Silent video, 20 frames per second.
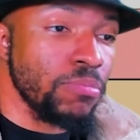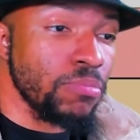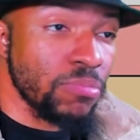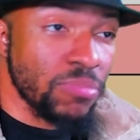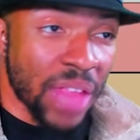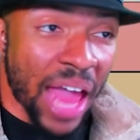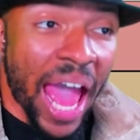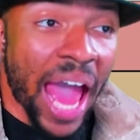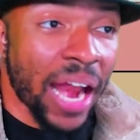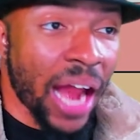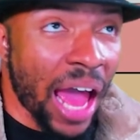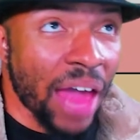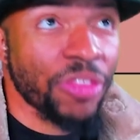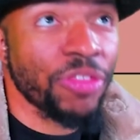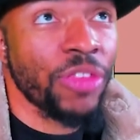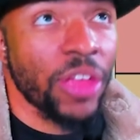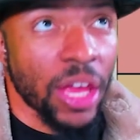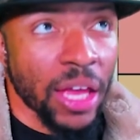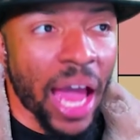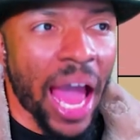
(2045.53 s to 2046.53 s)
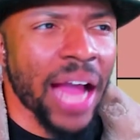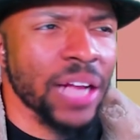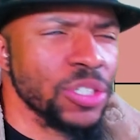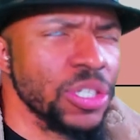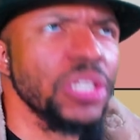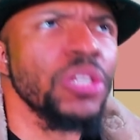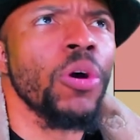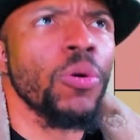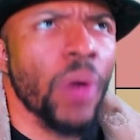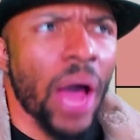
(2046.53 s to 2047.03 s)
That I think, actually
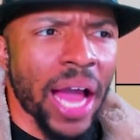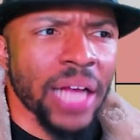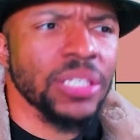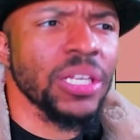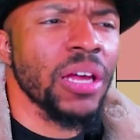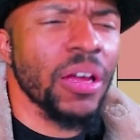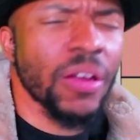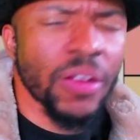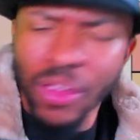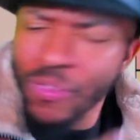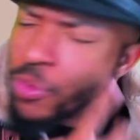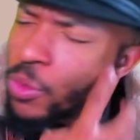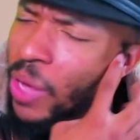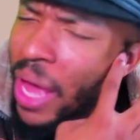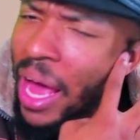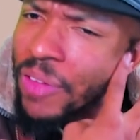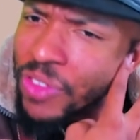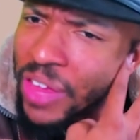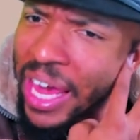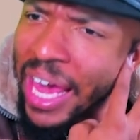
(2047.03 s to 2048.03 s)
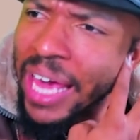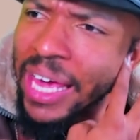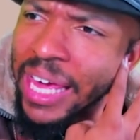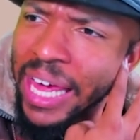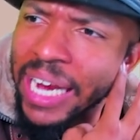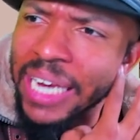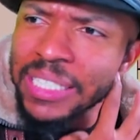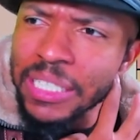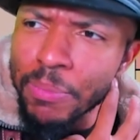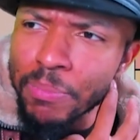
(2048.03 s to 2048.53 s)
if you count the hand
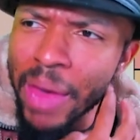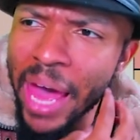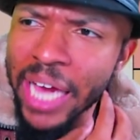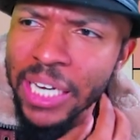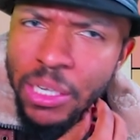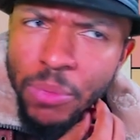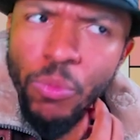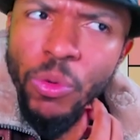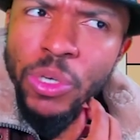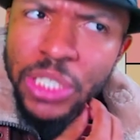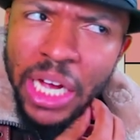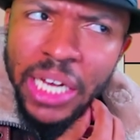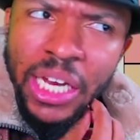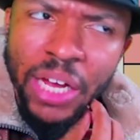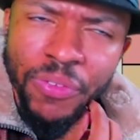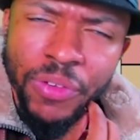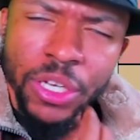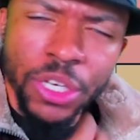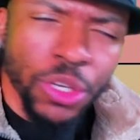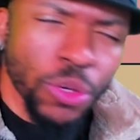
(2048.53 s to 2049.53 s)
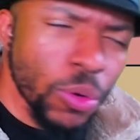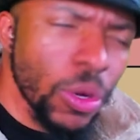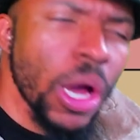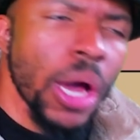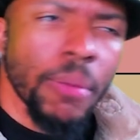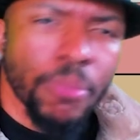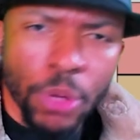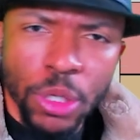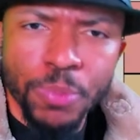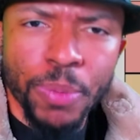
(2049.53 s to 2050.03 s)
cannon as a magnum, which I definitely do,
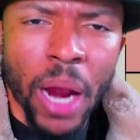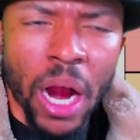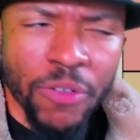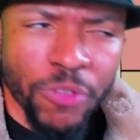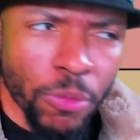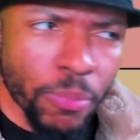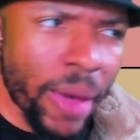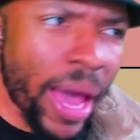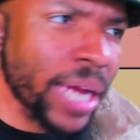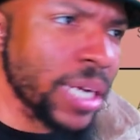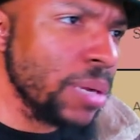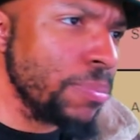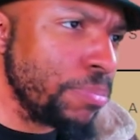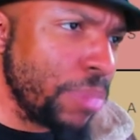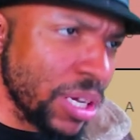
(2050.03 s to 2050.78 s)
most powerful magnum.